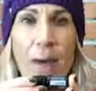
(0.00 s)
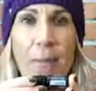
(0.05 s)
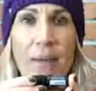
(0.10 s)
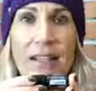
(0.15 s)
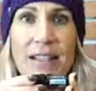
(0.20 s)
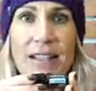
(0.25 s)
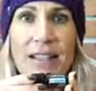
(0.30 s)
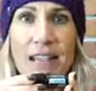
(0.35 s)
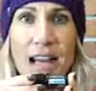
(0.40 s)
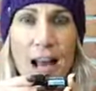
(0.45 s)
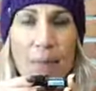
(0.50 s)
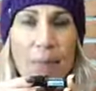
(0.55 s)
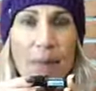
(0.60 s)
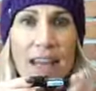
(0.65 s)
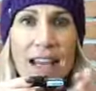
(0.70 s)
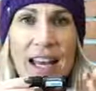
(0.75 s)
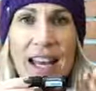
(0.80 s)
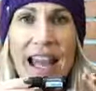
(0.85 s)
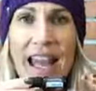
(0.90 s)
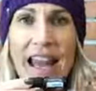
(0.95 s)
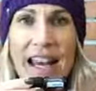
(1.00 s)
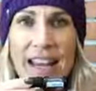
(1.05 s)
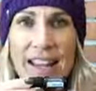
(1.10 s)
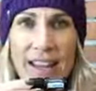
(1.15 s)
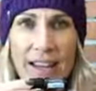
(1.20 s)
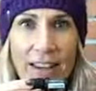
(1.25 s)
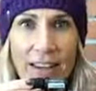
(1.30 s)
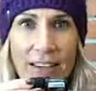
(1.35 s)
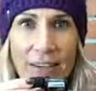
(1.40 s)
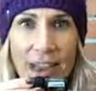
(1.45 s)
insomnia,
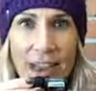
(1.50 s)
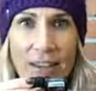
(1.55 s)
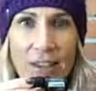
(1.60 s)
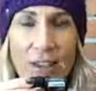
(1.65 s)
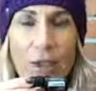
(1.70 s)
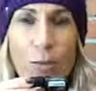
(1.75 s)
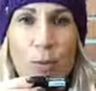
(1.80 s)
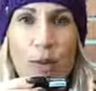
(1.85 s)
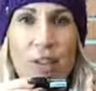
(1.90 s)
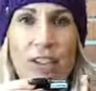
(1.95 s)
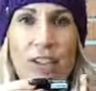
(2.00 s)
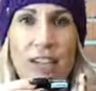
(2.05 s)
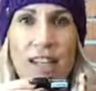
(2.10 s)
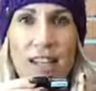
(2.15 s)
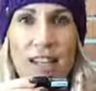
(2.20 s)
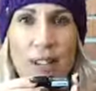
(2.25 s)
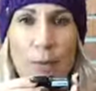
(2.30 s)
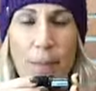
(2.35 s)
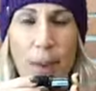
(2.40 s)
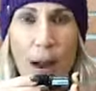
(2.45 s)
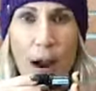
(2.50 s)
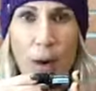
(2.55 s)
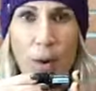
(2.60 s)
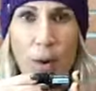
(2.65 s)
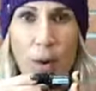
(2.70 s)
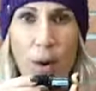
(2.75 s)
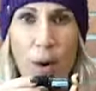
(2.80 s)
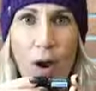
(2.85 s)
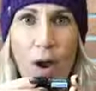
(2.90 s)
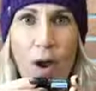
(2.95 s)
anything like that. So Melissa is a
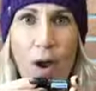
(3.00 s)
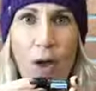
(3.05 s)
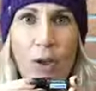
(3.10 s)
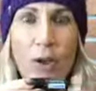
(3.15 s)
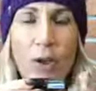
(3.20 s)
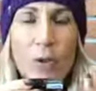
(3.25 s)
power oil.